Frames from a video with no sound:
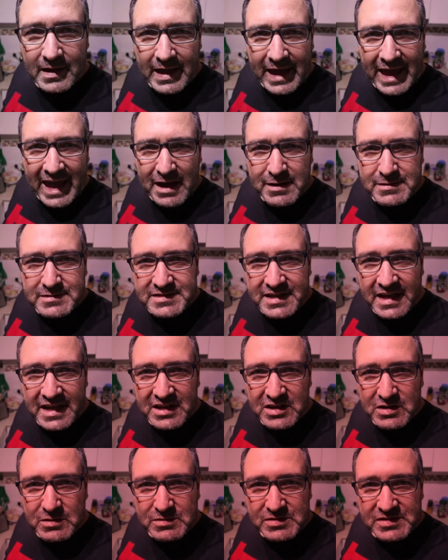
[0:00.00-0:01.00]
How dare
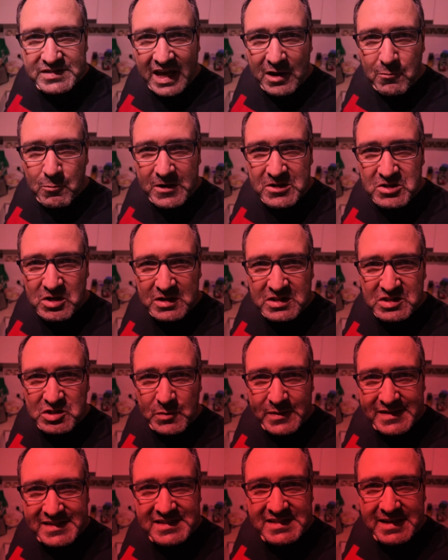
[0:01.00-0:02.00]
you say we're not
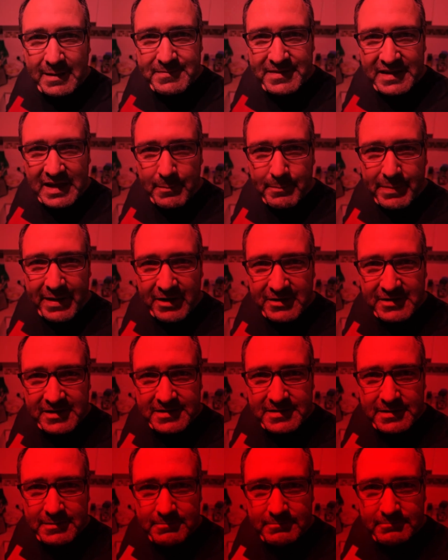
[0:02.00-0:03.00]
doing something about it?